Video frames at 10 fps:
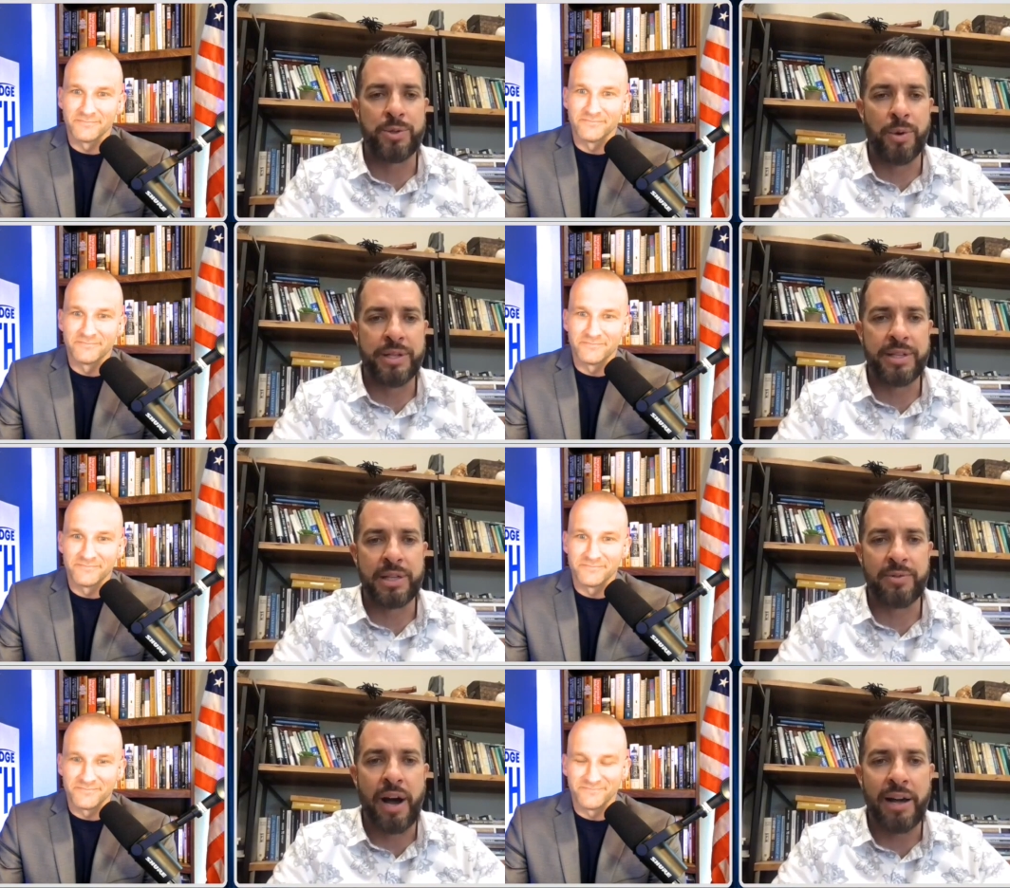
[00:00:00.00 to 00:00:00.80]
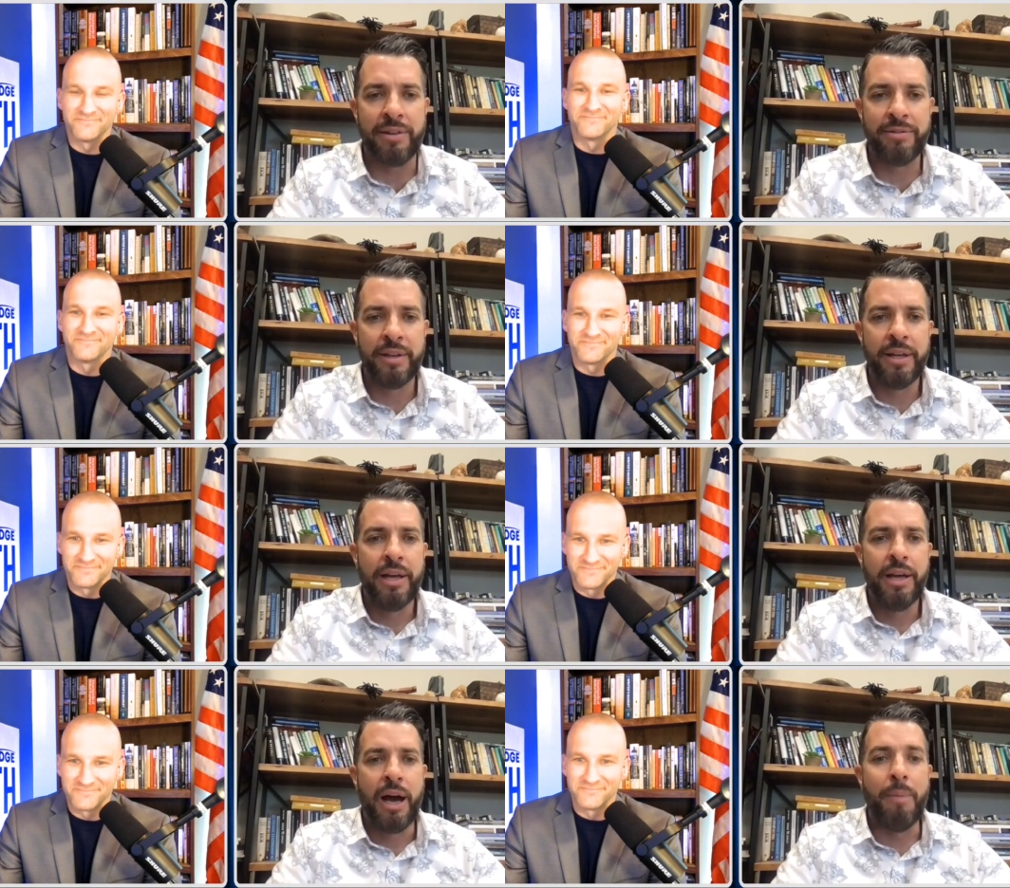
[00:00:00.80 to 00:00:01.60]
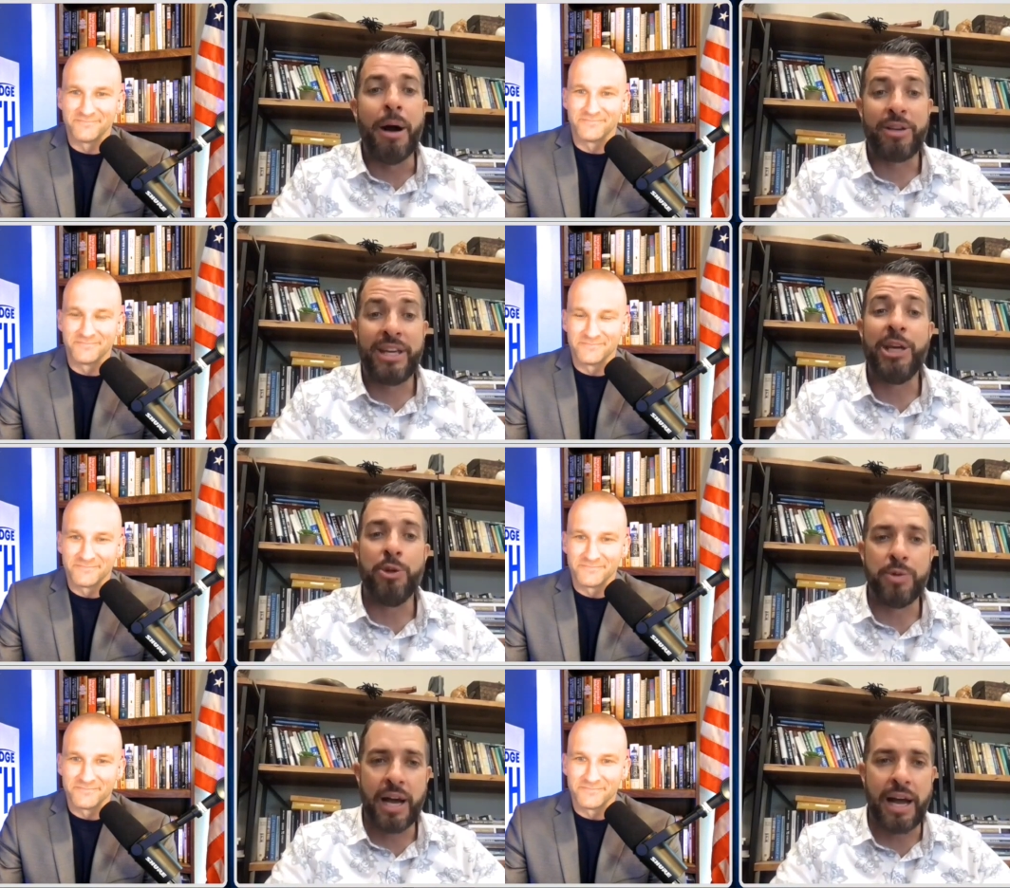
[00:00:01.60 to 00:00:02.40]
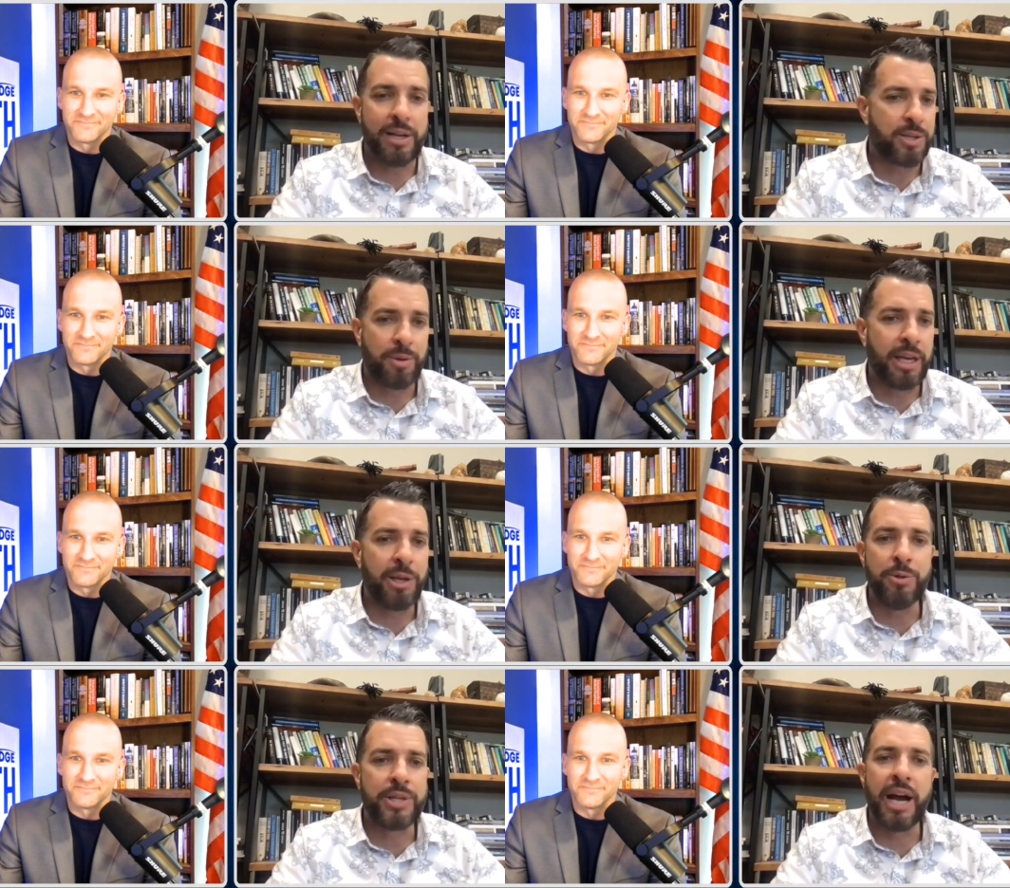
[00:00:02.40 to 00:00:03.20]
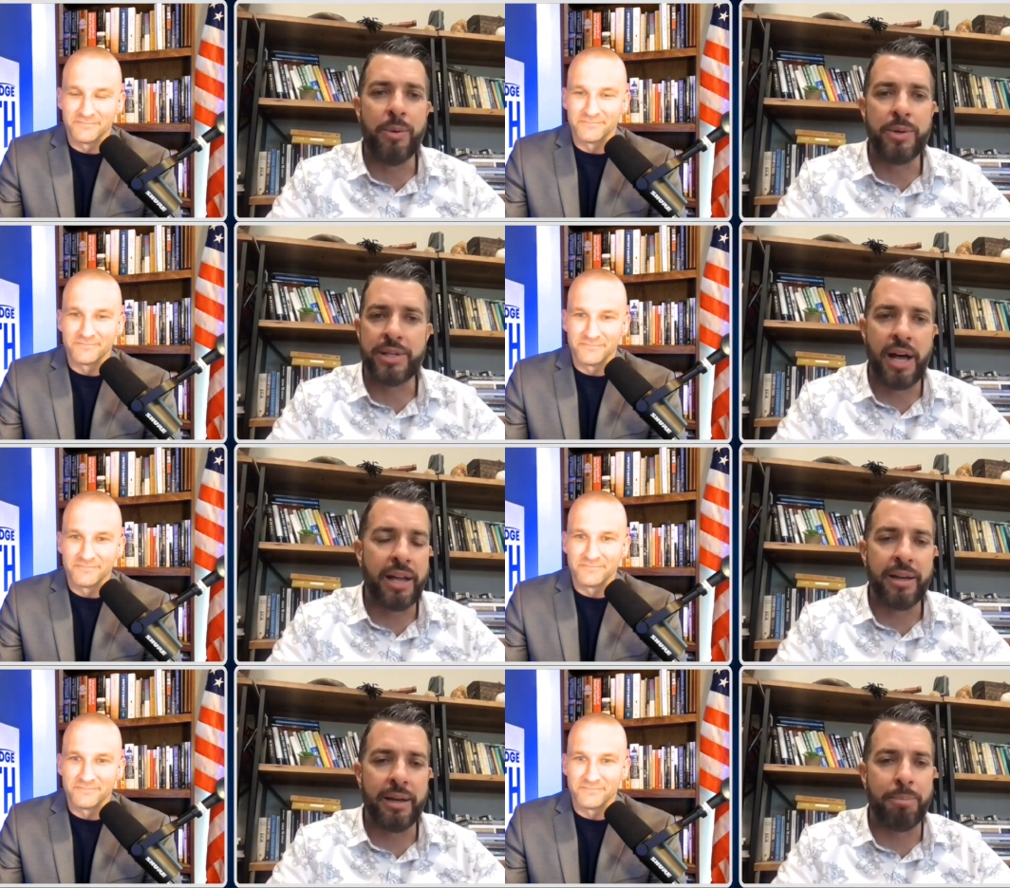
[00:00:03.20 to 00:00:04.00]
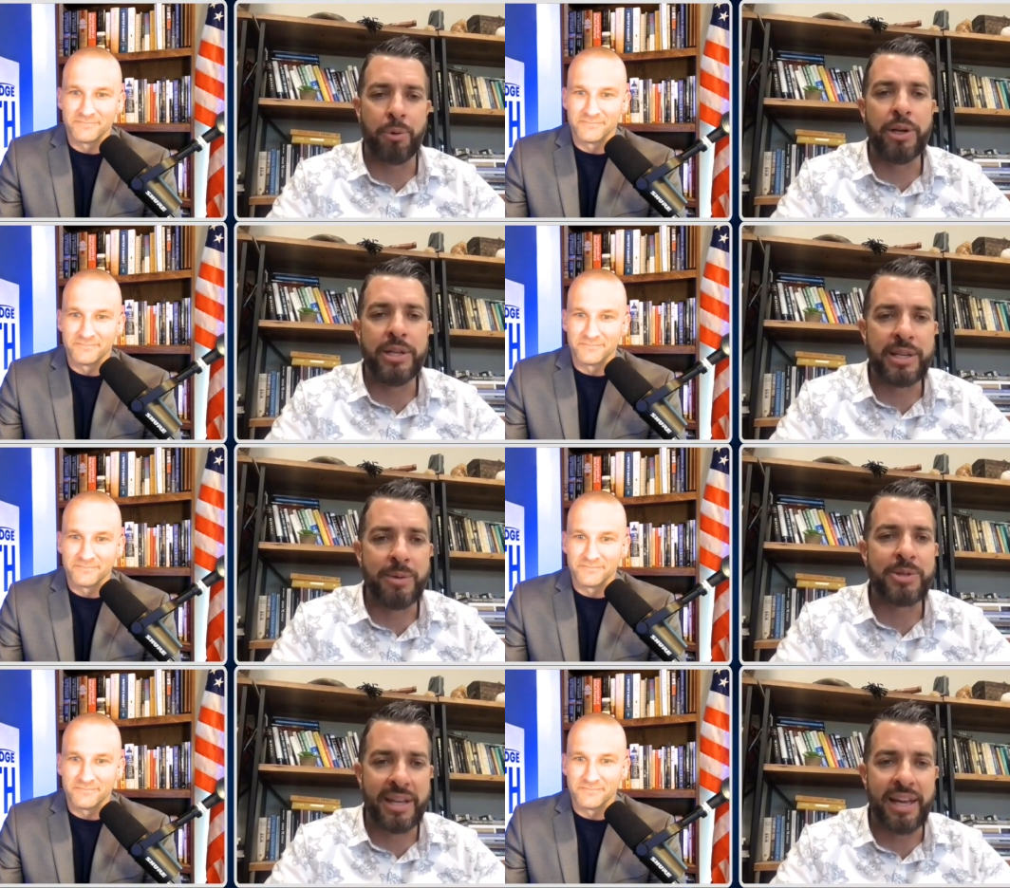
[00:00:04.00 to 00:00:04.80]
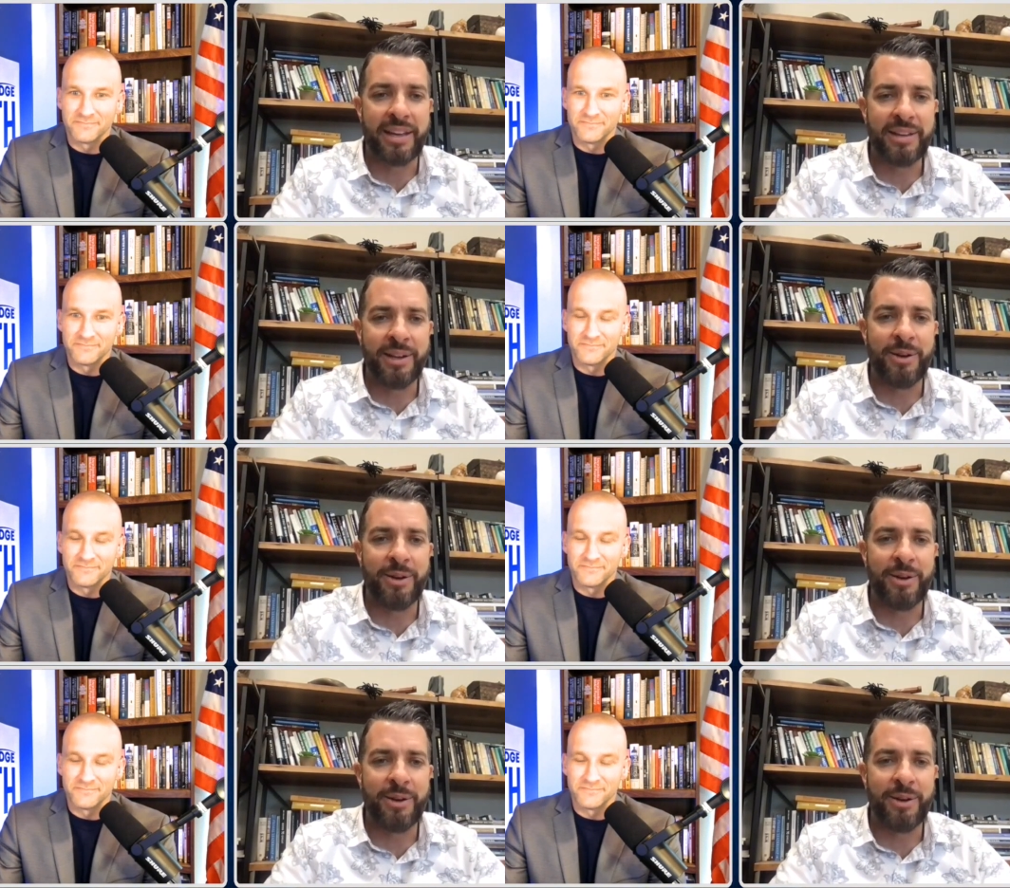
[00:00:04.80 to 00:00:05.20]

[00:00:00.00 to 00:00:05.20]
Speaker 1: 26:5 about King Uzziah. So King Uzziah was not a priest. He was a king.